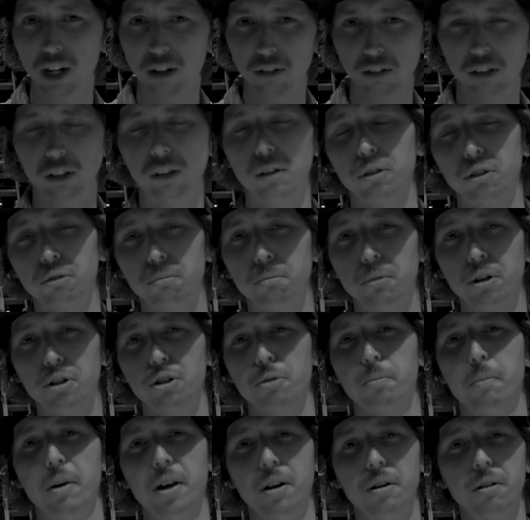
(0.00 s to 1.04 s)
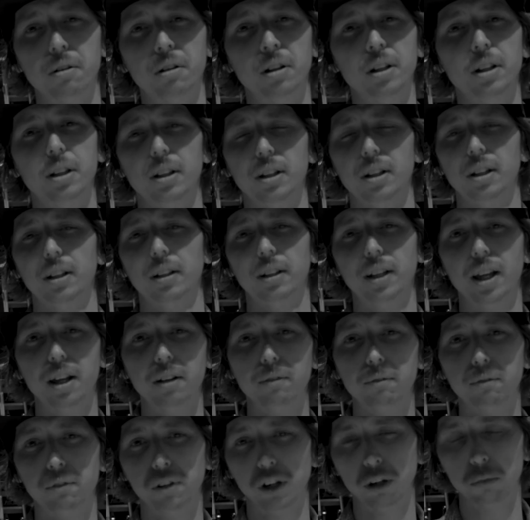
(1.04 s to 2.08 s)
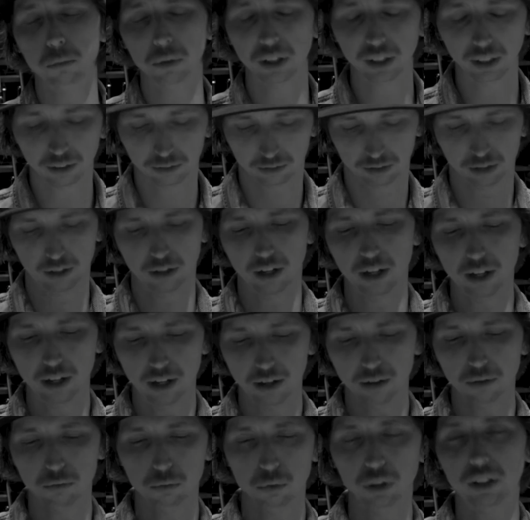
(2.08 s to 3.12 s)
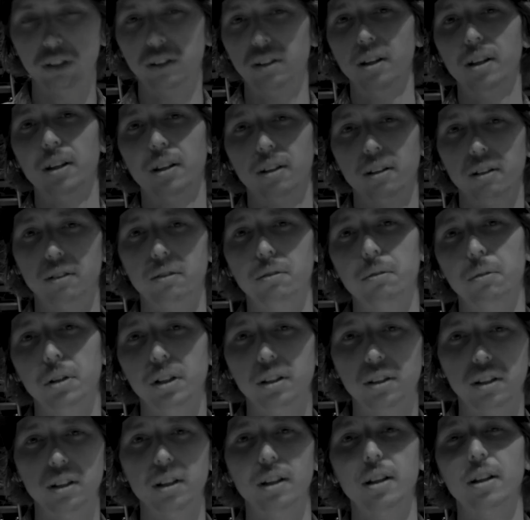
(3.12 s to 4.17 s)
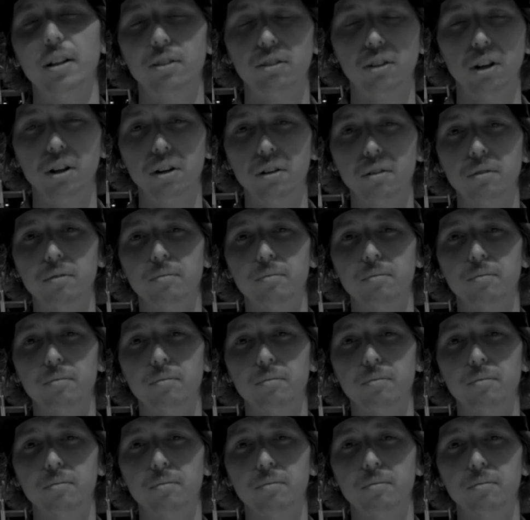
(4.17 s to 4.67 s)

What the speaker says: It looks much better than filming with the sun.